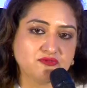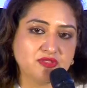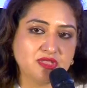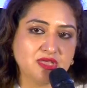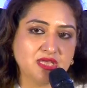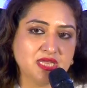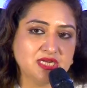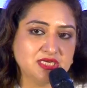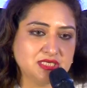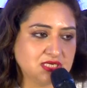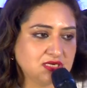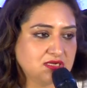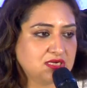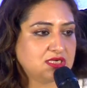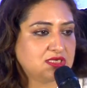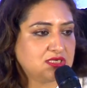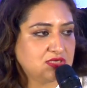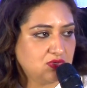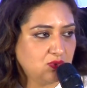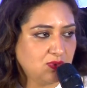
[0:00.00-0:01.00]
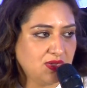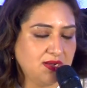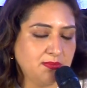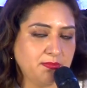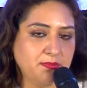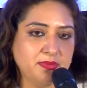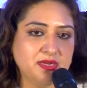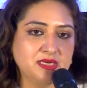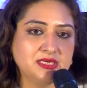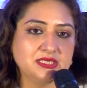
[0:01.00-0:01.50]
the integrated
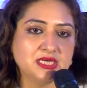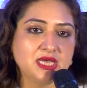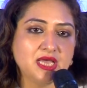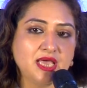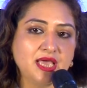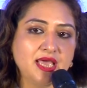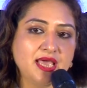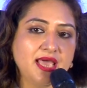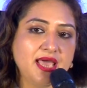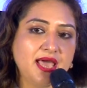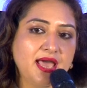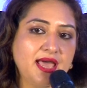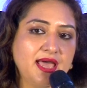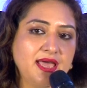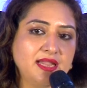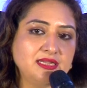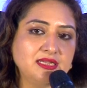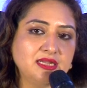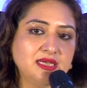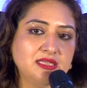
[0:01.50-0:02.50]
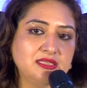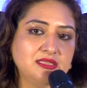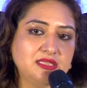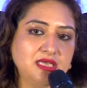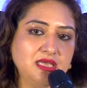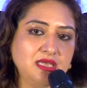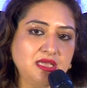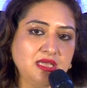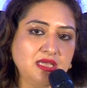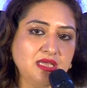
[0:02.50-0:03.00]
development. And
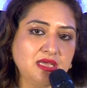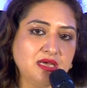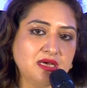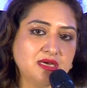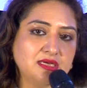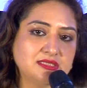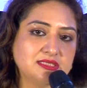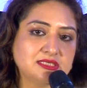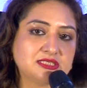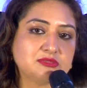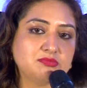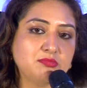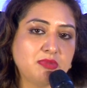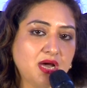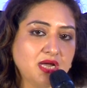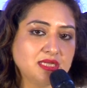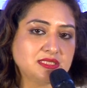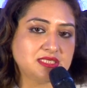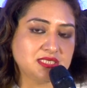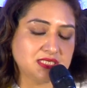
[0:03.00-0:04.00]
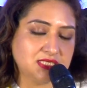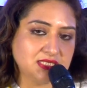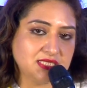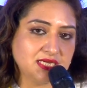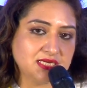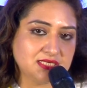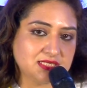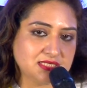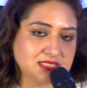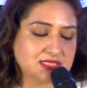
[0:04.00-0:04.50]
the smart city
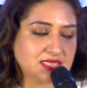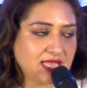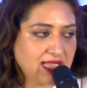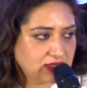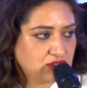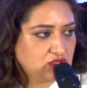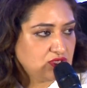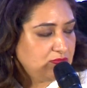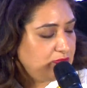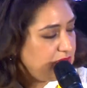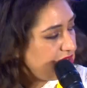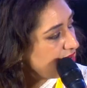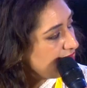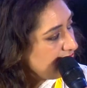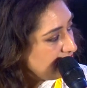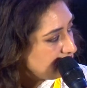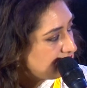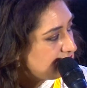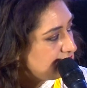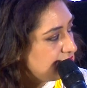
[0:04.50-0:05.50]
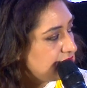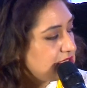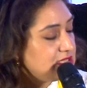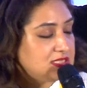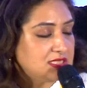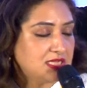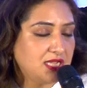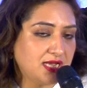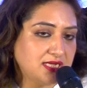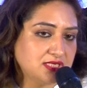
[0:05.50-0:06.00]
that it is actually being considered
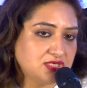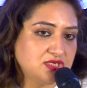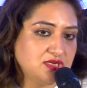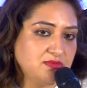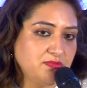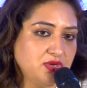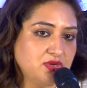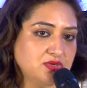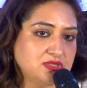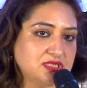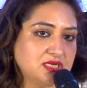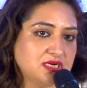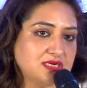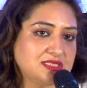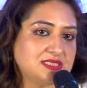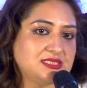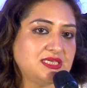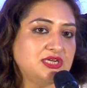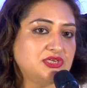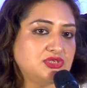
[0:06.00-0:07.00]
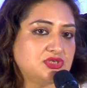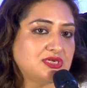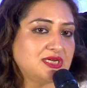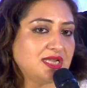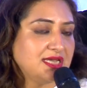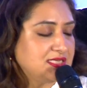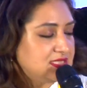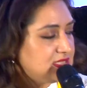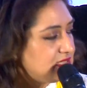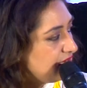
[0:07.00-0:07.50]
is largely because there are
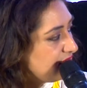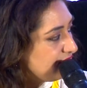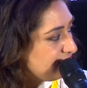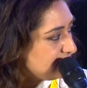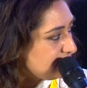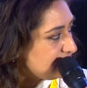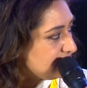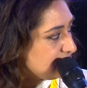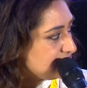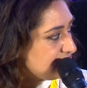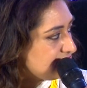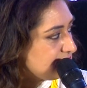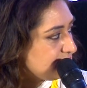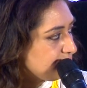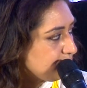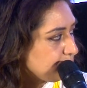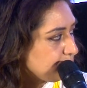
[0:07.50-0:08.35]
centralized services.